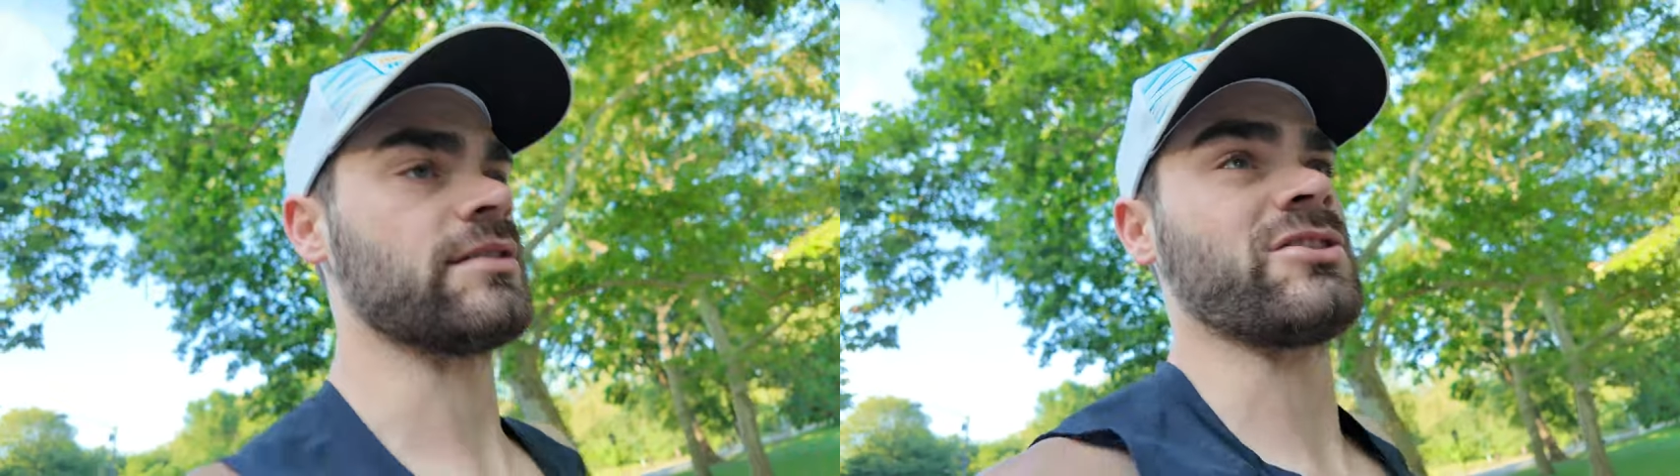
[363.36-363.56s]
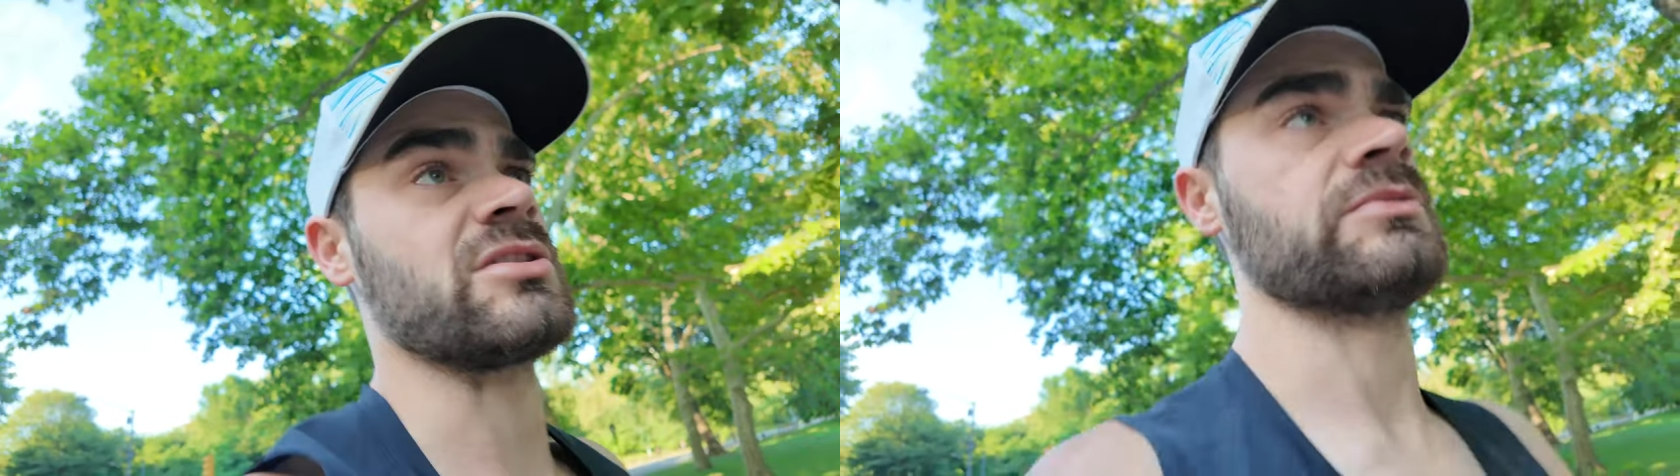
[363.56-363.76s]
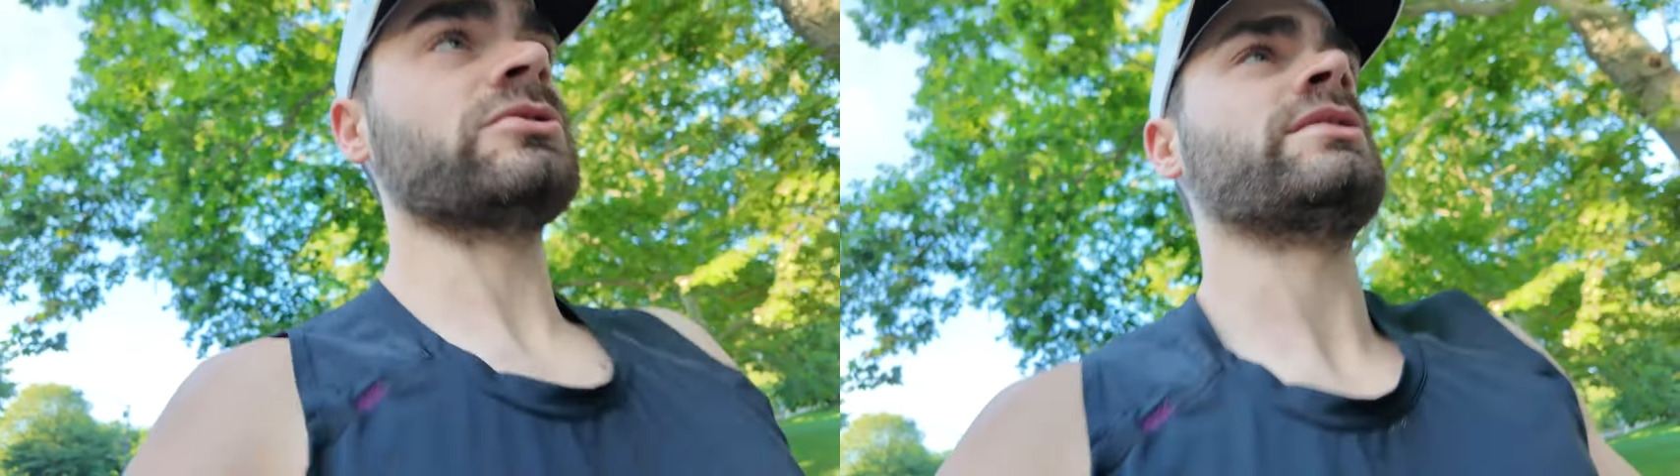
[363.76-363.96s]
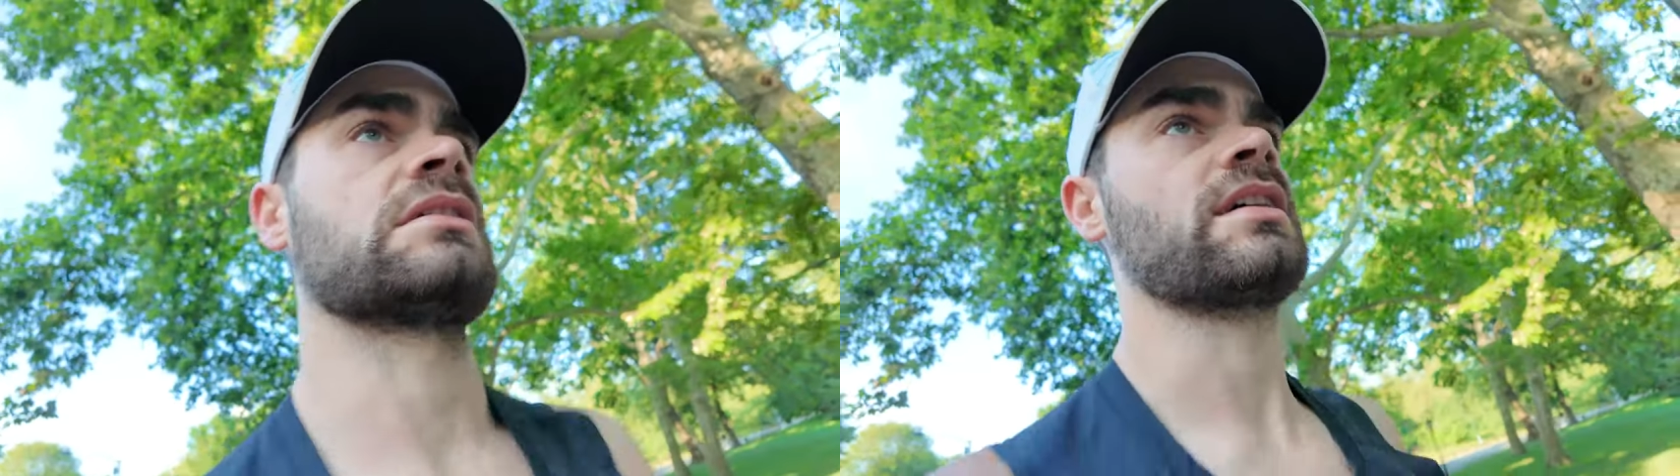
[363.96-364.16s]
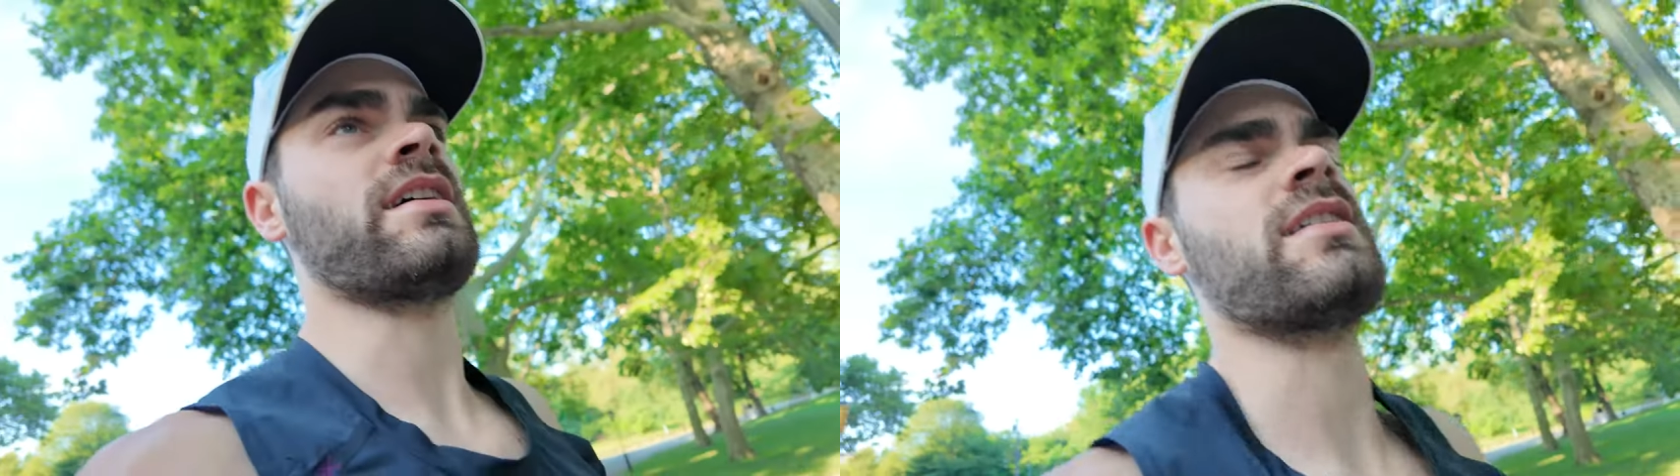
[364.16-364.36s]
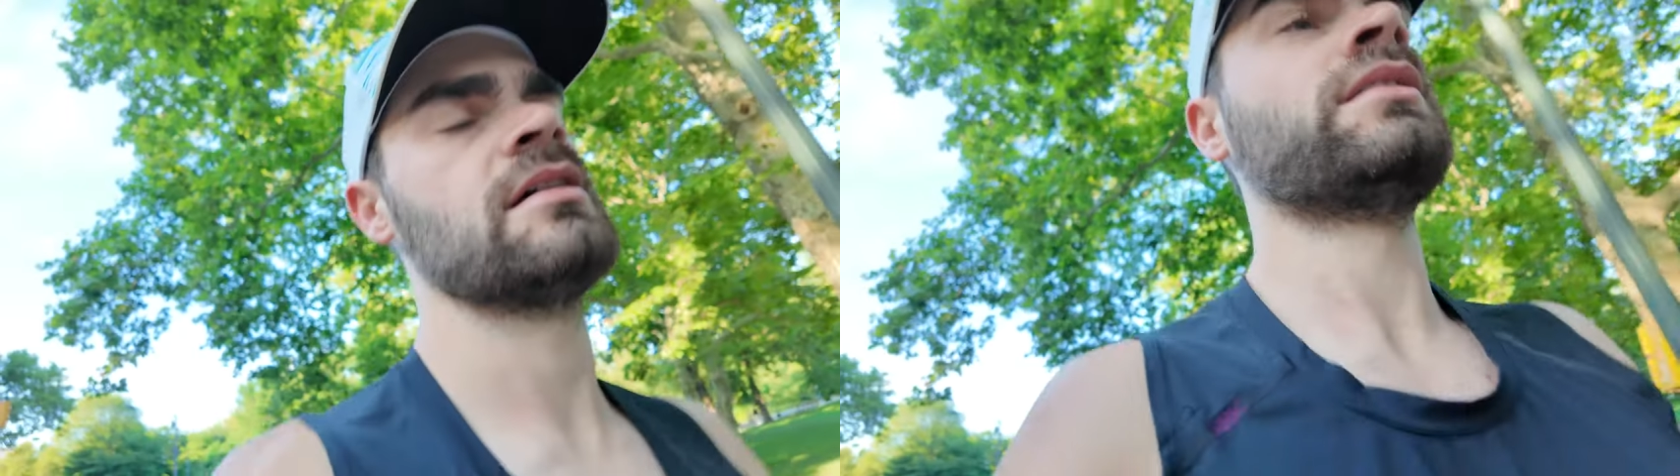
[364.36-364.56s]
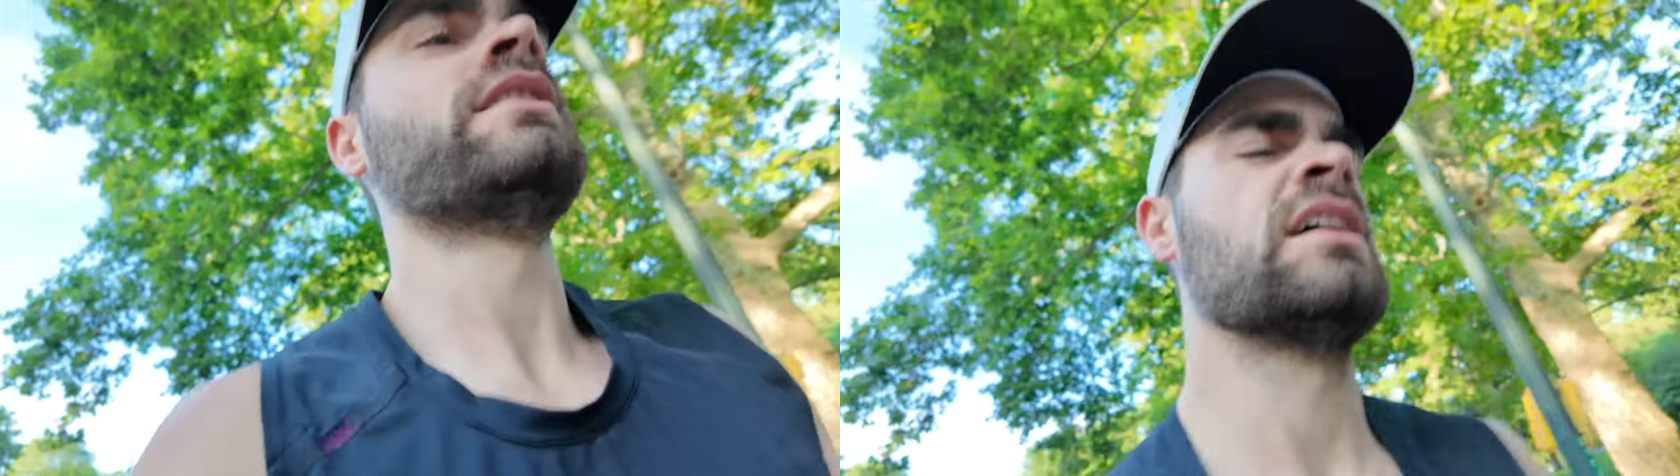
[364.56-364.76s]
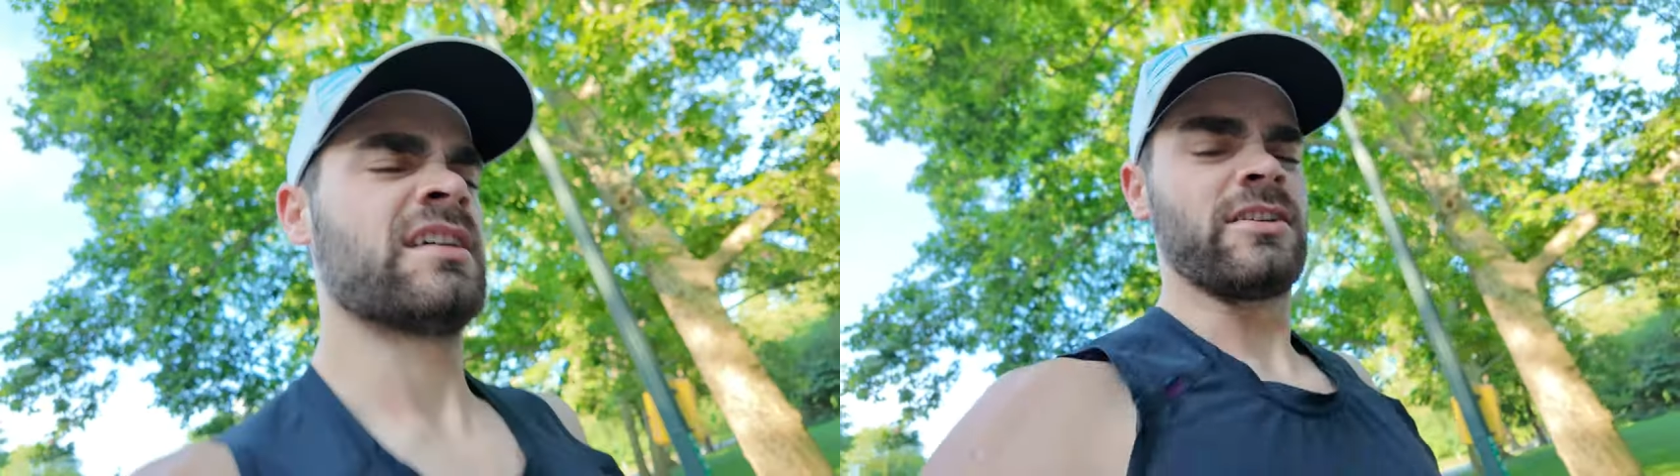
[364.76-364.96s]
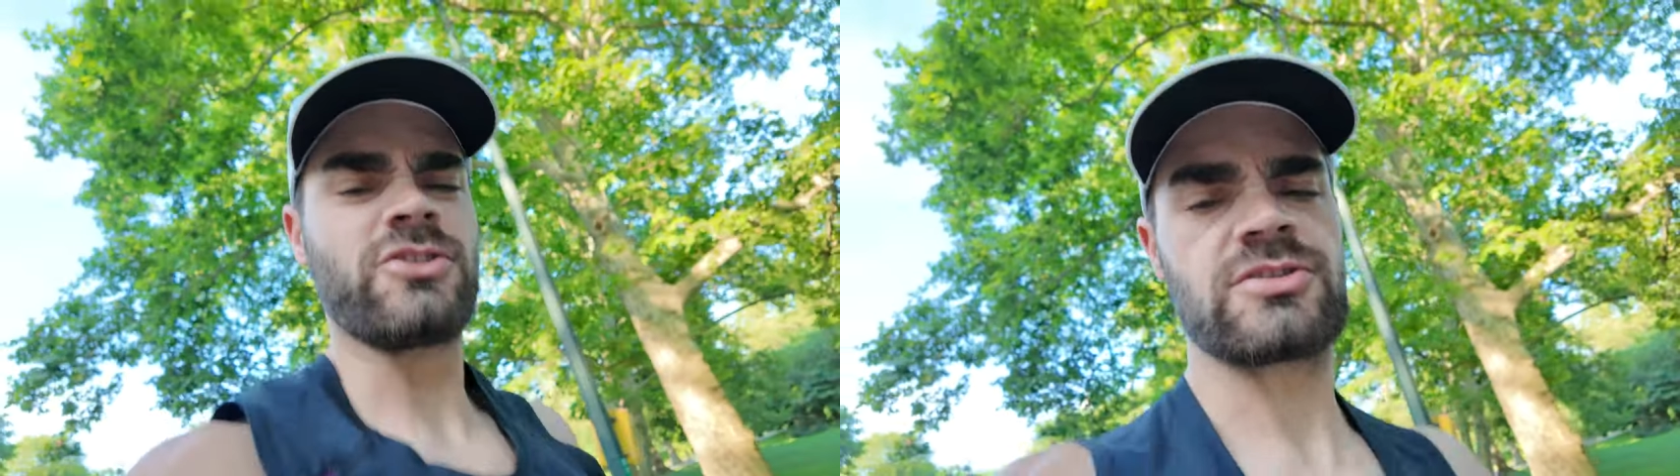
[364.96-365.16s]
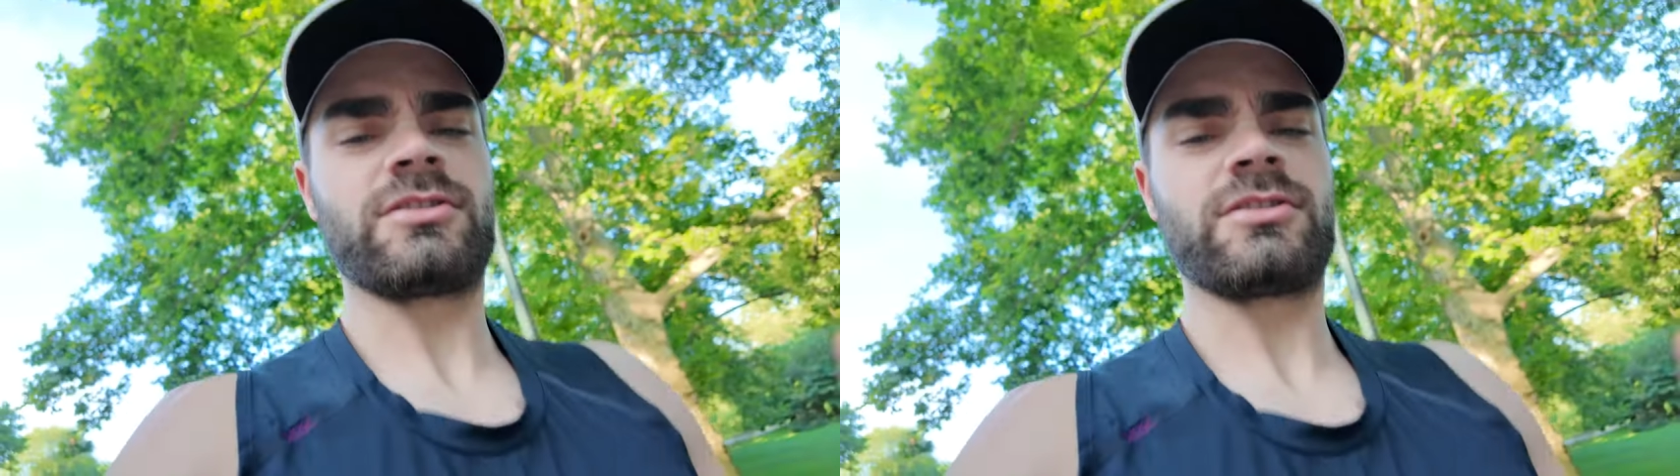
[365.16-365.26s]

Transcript: and just music just